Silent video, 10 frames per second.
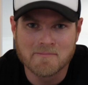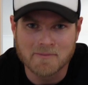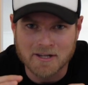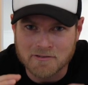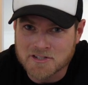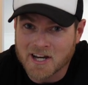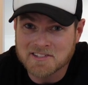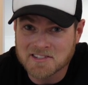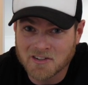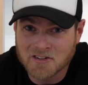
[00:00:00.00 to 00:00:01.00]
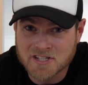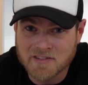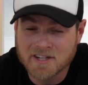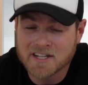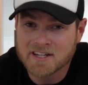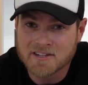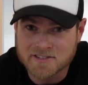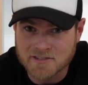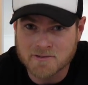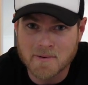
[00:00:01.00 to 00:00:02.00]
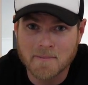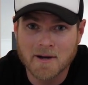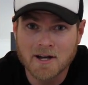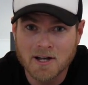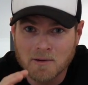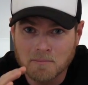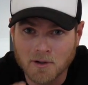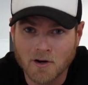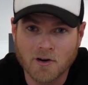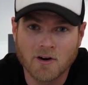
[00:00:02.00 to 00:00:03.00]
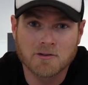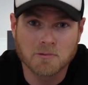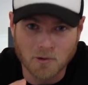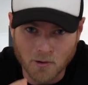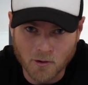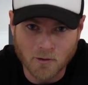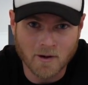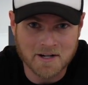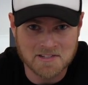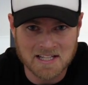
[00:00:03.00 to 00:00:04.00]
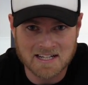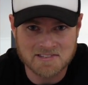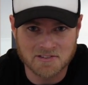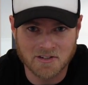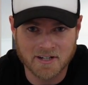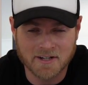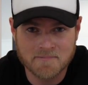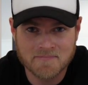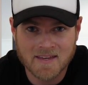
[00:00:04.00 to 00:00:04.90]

but if you're chasing longevity, just remember, block ice will always last longer.